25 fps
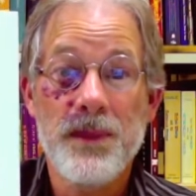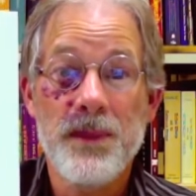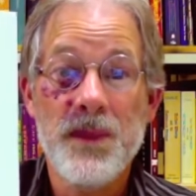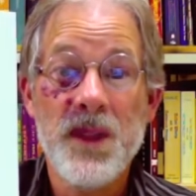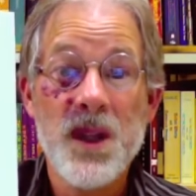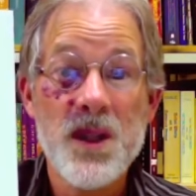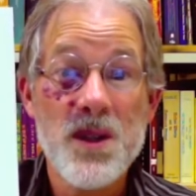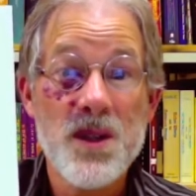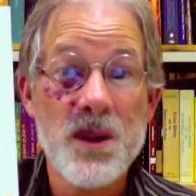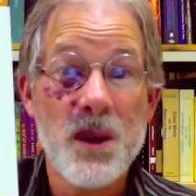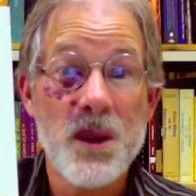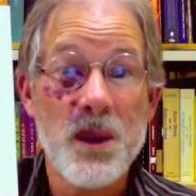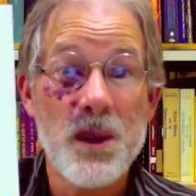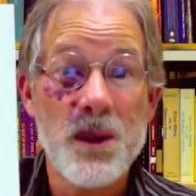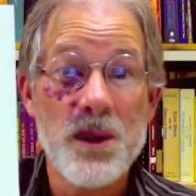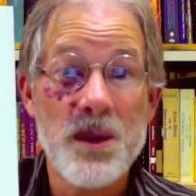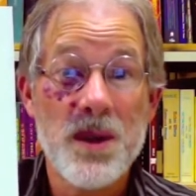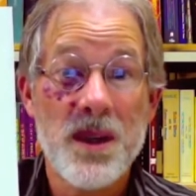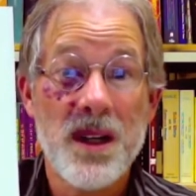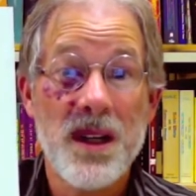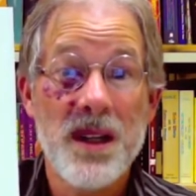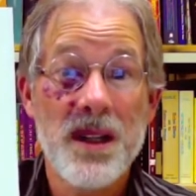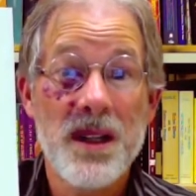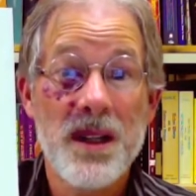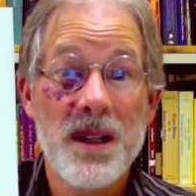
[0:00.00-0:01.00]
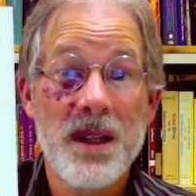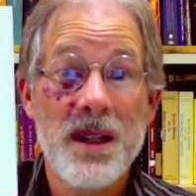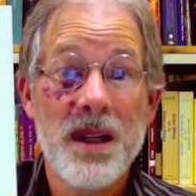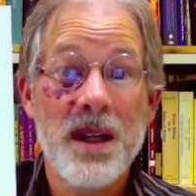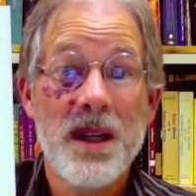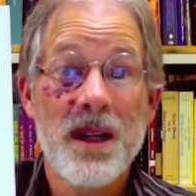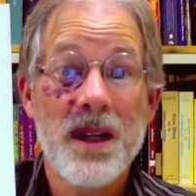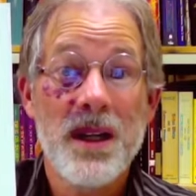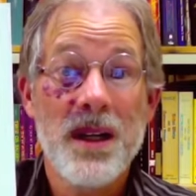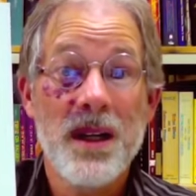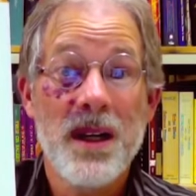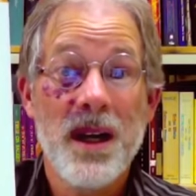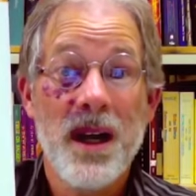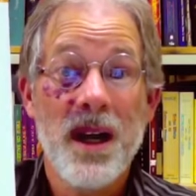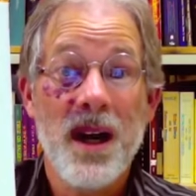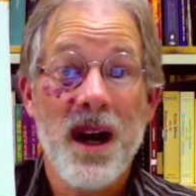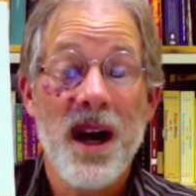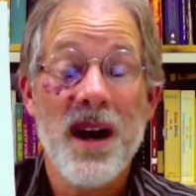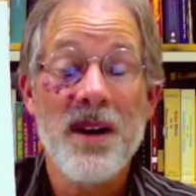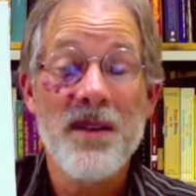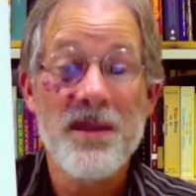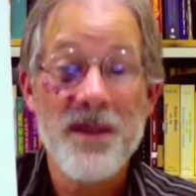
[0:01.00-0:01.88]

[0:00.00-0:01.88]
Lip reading: Their souls are